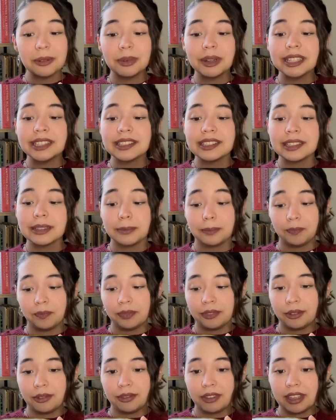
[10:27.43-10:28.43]
with some
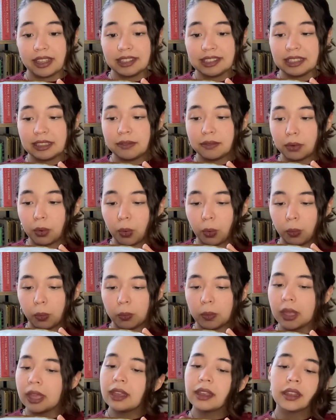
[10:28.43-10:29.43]
fancy foam.